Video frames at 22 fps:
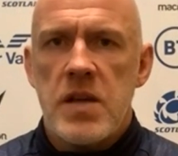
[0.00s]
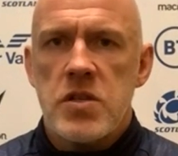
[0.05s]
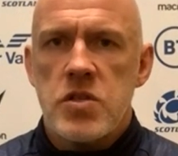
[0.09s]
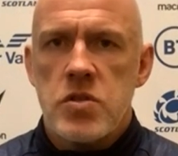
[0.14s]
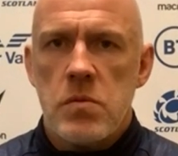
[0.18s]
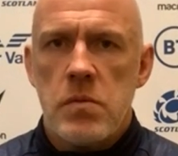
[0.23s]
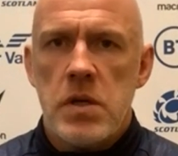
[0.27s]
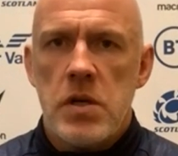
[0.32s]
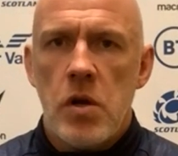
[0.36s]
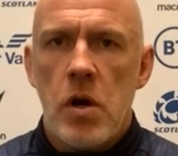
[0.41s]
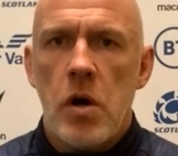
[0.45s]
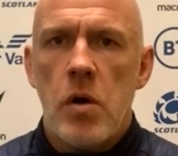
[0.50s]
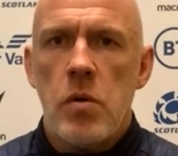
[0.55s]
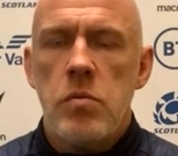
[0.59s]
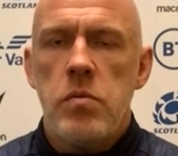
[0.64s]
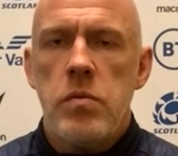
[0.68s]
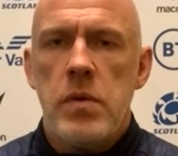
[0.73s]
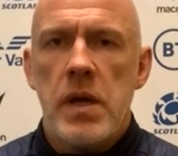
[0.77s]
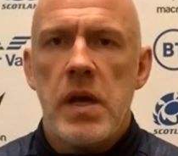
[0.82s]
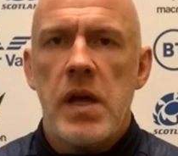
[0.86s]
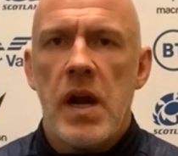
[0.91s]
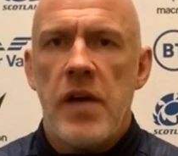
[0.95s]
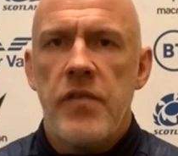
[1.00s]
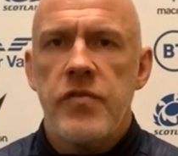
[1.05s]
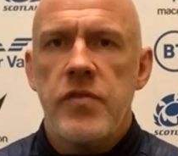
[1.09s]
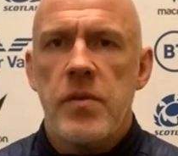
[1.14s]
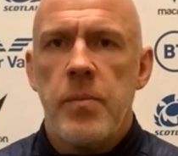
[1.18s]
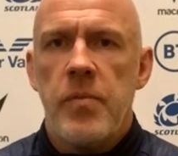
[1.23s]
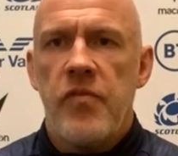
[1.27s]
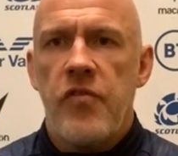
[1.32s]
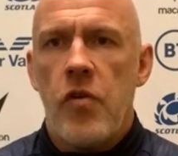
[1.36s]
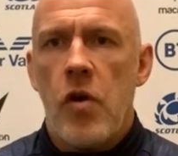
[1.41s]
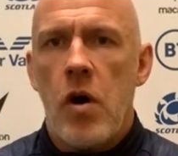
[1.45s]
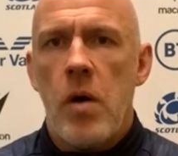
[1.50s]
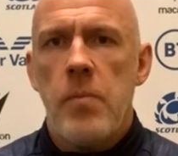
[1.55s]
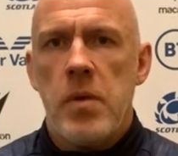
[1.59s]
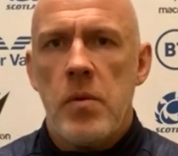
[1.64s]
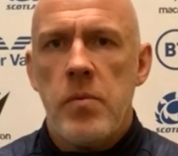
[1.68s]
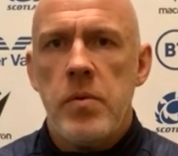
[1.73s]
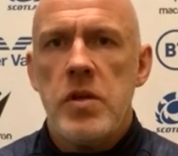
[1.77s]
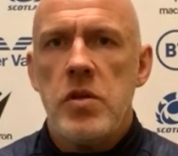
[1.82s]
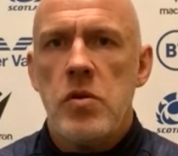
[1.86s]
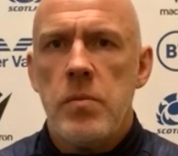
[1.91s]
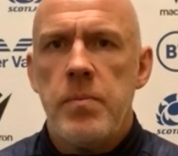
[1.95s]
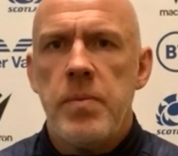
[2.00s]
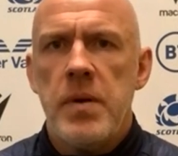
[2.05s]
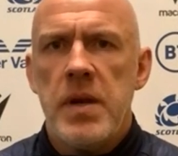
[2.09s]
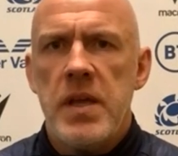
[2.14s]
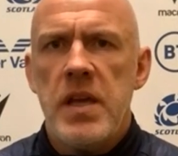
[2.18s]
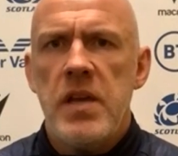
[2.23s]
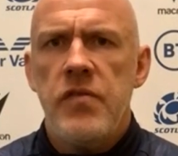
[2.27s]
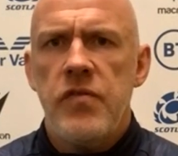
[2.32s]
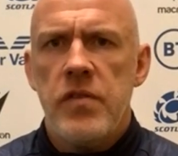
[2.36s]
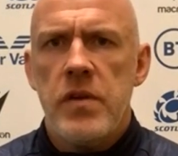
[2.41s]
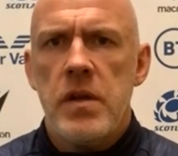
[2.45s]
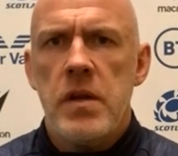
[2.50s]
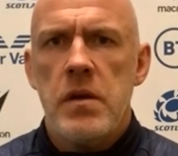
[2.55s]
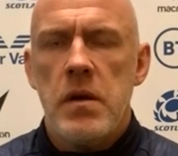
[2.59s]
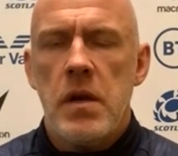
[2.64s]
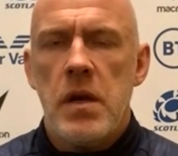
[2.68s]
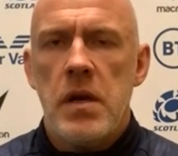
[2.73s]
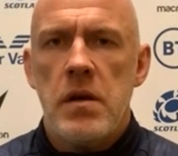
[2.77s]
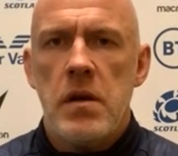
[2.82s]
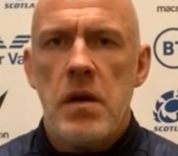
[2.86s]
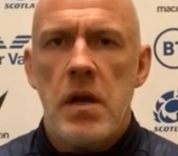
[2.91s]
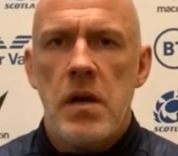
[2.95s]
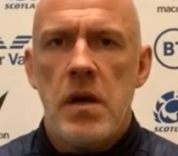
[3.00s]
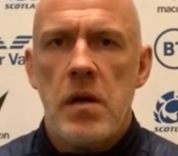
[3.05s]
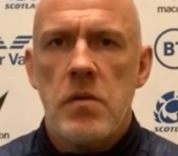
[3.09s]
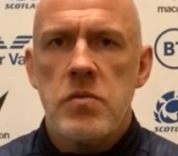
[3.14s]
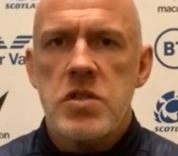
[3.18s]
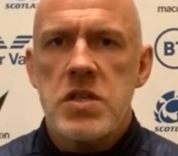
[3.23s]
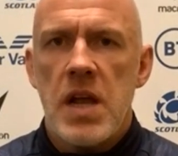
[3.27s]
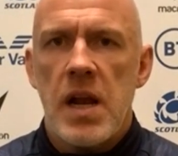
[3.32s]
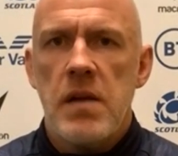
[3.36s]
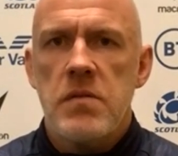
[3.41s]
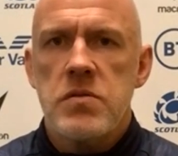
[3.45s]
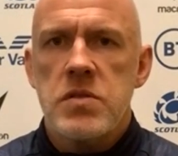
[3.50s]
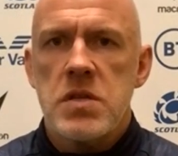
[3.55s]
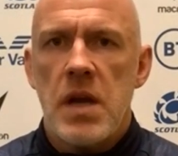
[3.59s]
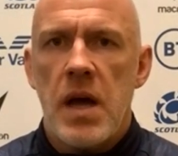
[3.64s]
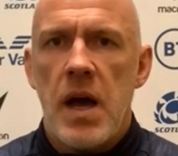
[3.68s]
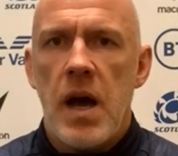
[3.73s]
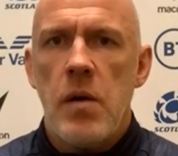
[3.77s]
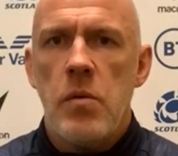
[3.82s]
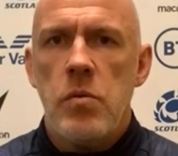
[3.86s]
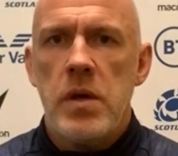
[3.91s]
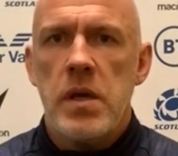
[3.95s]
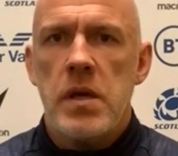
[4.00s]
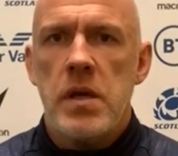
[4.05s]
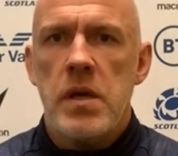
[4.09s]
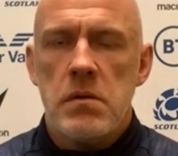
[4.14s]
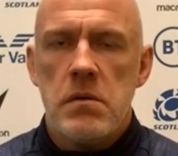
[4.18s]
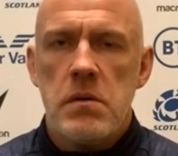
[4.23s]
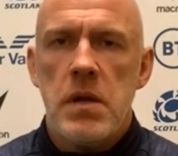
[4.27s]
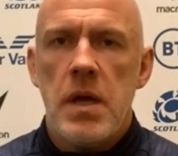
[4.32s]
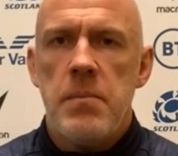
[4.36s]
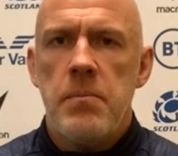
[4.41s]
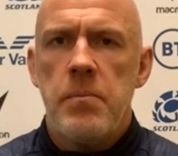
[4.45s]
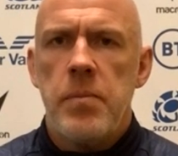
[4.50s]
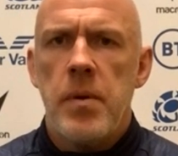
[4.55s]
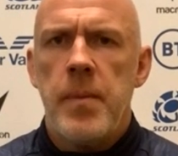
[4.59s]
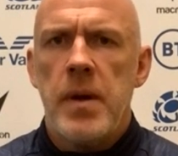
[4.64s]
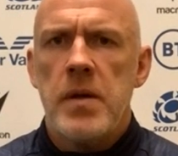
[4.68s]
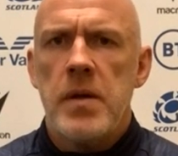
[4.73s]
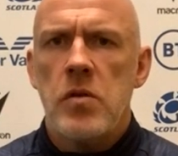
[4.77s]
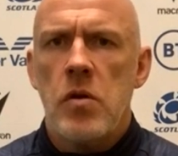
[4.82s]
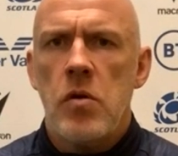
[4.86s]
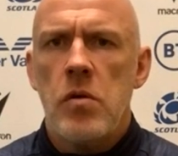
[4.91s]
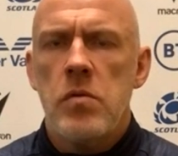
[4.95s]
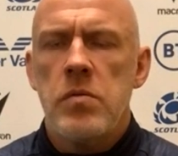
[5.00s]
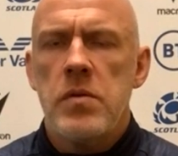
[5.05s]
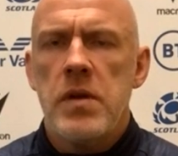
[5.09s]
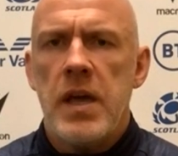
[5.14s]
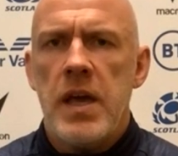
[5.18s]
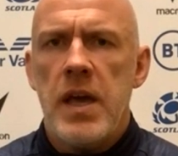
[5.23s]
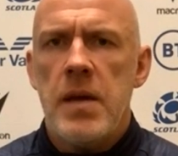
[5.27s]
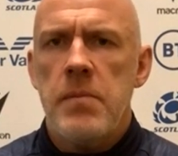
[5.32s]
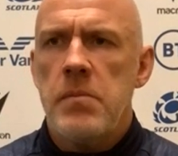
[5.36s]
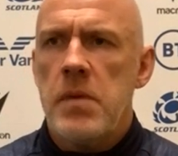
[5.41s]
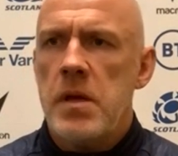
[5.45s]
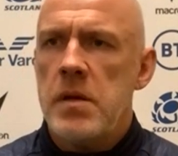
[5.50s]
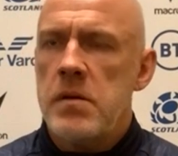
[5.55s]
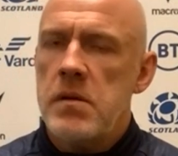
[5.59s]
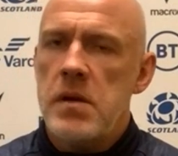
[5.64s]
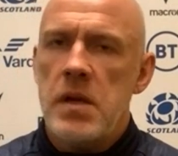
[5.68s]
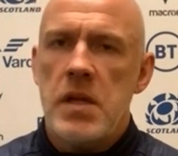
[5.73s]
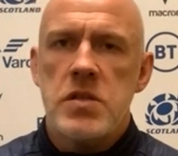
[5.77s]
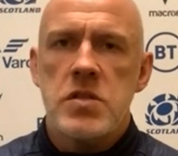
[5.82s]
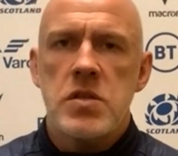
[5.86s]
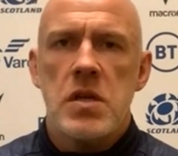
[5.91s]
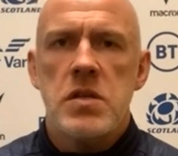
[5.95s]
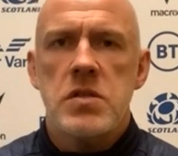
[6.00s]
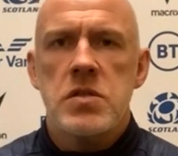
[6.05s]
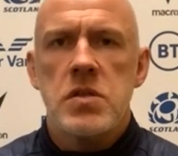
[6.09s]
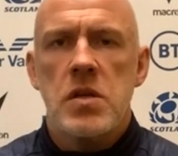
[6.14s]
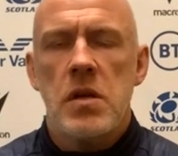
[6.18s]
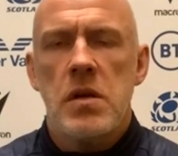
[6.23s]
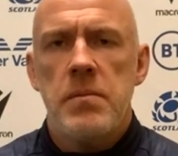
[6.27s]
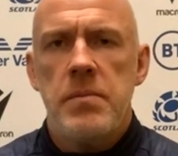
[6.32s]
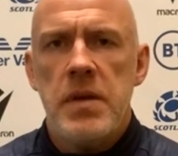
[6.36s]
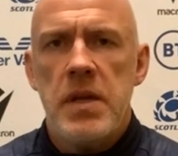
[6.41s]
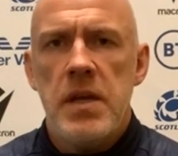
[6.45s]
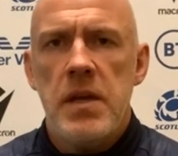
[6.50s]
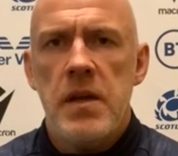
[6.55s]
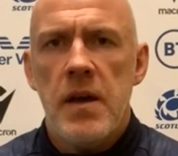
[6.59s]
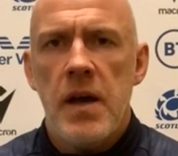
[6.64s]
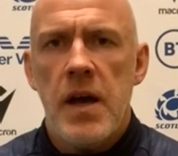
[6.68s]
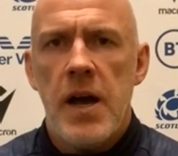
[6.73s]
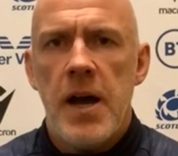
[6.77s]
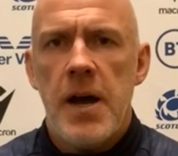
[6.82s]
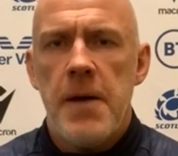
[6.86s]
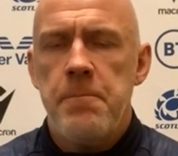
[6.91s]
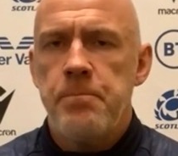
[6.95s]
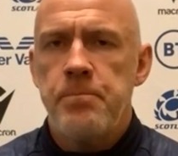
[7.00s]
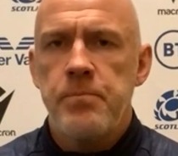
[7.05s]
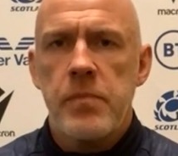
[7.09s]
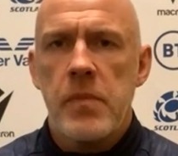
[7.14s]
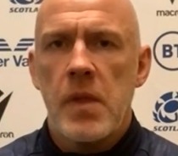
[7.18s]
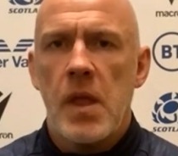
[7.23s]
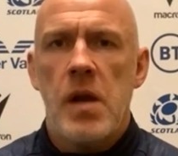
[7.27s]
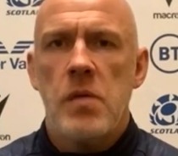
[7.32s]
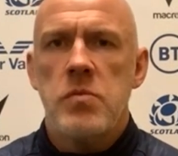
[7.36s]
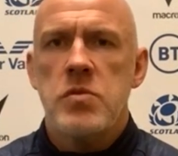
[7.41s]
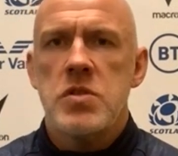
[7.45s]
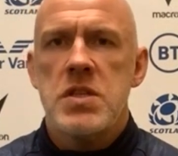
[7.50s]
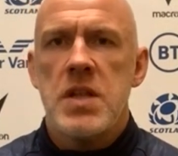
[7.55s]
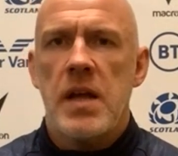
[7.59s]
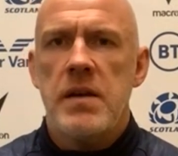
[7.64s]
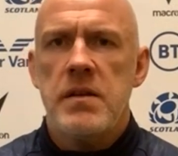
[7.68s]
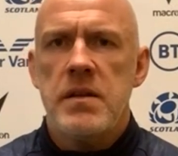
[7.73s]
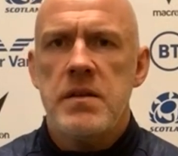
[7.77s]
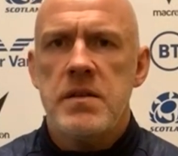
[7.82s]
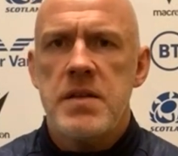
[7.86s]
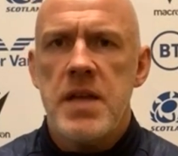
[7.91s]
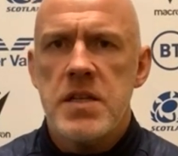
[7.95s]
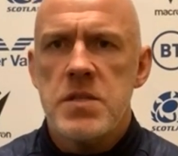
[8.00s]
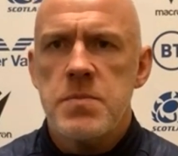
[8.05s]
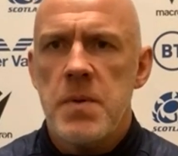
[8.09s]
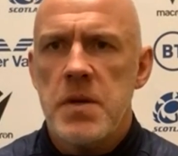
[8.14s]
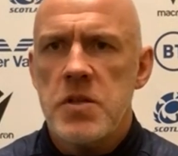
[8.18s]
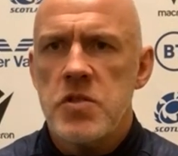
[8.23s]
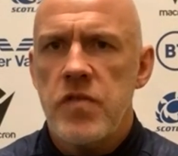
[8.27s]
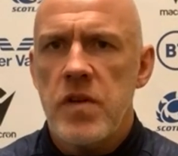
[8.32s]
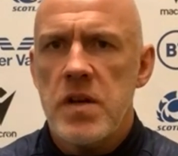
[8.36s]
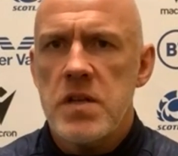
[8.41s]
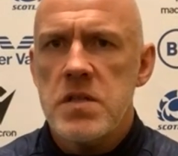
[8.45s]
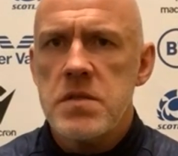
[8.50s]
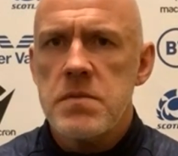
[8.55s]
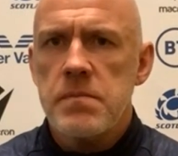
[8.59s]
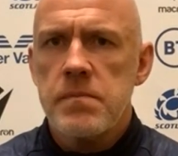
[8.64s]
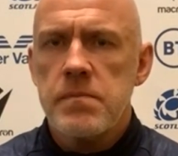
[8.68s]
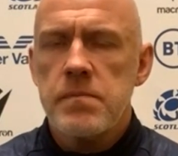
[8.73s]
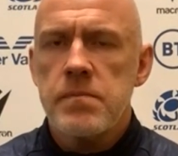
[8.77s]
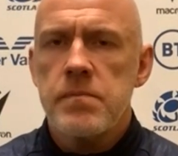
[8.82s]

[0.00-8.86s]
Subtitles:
So we know we're going to have to perform, but we do believe in ourselves and how we can implement our own game. And it's going to be an outstanding test match for us.